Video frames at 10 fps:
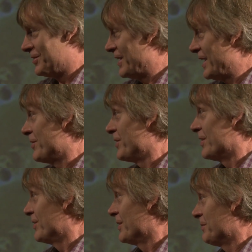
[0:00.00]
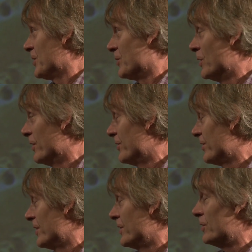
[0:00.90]
She had everything she could
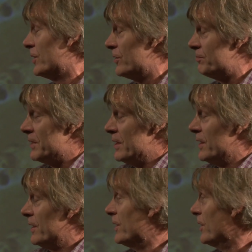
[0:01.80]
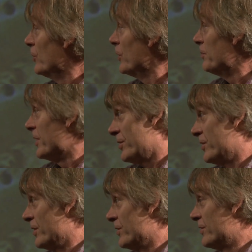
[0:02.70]
want, and who wouldn't be
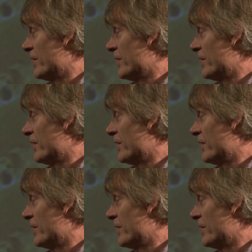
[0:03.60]
seduced?